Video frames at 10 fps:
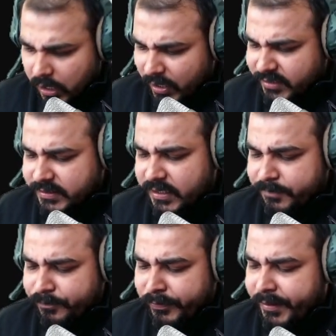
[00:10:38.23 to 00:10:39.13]
now let's
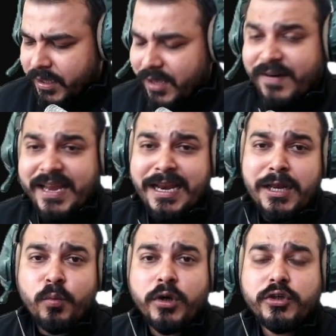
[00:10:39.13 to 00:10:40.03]
see, if I
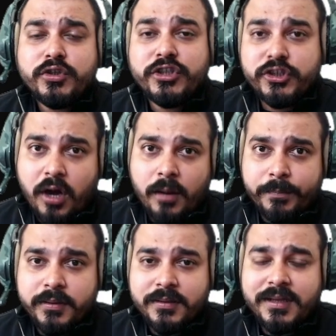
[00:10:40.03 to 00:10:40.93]
really want to
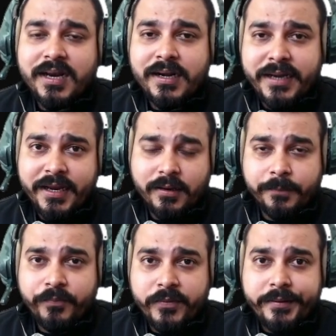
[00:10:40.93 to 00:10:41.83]
stop the
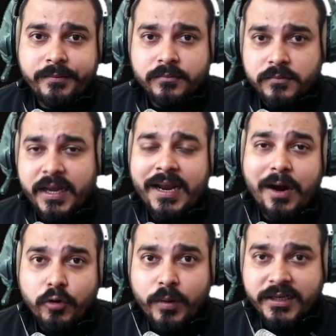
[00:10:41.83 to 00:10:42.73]
container, then
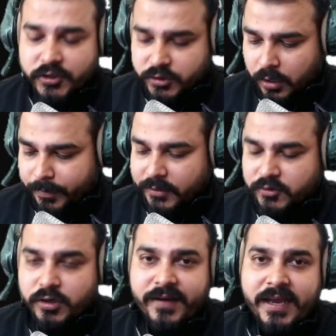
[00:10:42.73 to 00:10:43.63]
how do I stop it?
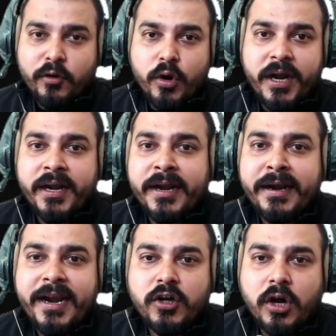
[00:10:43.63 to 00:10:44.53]
So if I go ahead
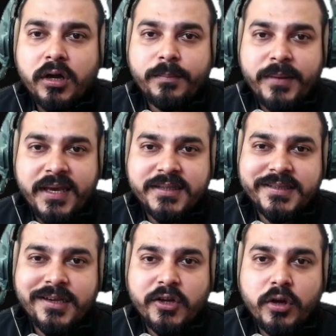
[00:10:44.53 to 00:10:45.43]
and write Docker
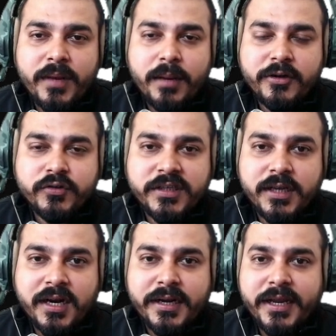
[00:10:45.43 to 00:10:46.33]
PS here, you'll be able to see
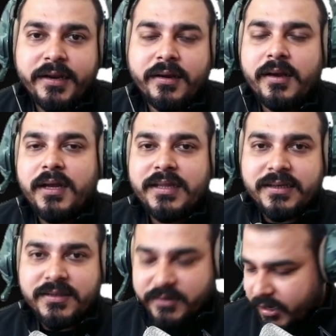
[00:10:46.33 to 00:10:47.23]
the container
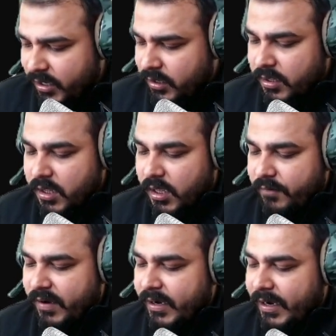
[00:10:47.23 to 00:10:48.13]
that is running.
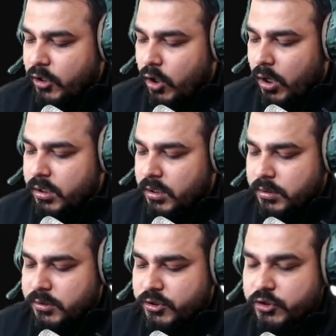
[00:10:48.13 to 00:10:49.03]
If I write
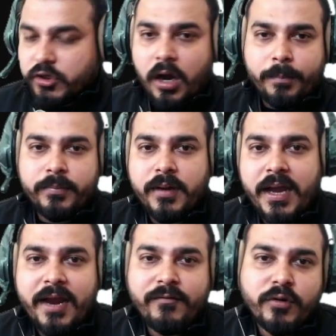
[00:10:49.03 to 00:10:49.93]
Docker stop,
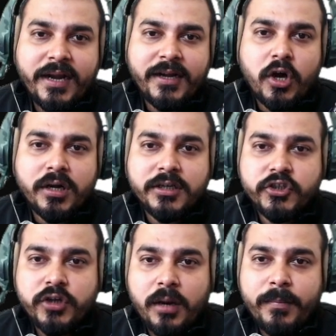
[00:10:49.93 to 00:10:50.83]
I have to write Docker
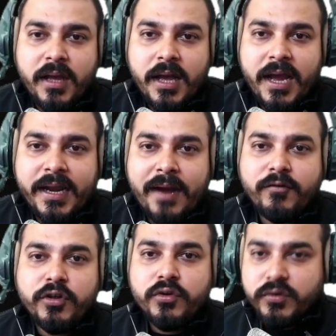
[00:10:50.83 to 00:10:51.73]
stop and I
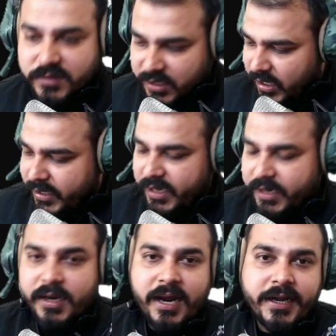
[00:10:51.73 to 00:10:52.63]
have to use the
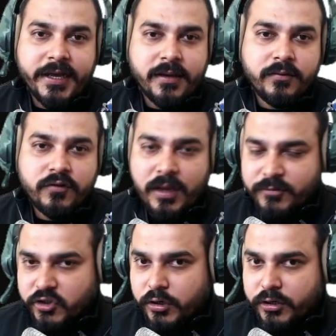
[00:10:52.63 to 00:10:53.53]
container ID. So
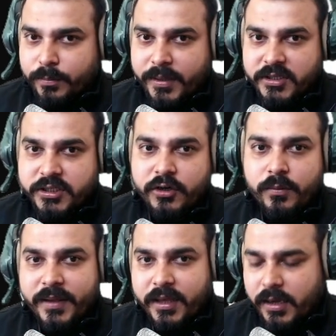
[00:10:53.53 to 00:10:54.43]
I'm just going to paste it
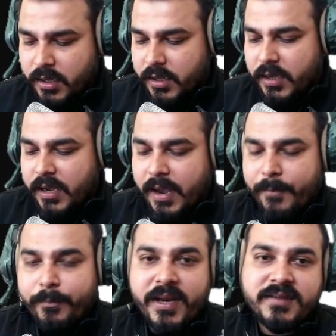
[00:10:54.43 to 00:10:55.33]
over here
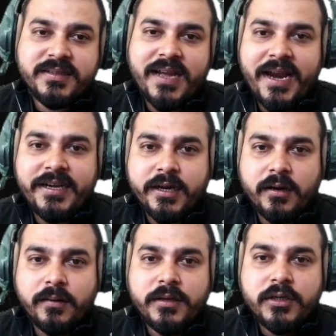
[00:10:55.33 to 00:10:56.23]
and press
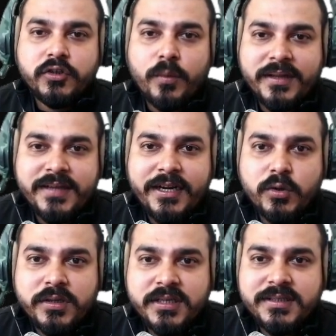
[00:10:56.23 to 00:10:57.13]
enter. So once I
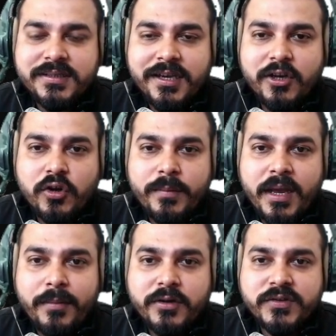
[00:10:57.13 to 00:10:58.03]
do this here, you'll
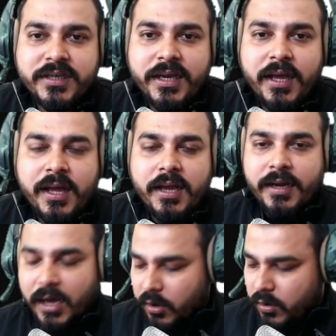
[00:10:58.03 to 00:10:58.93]
be able to see
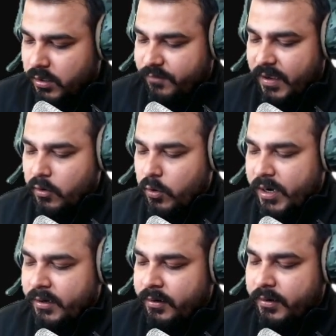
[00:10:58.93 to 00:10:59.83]
now if I go
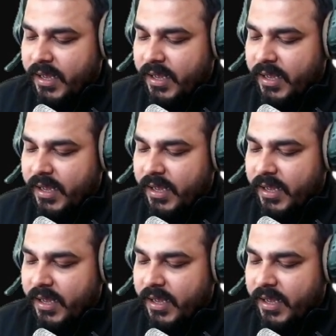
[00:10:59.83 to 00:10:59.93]
and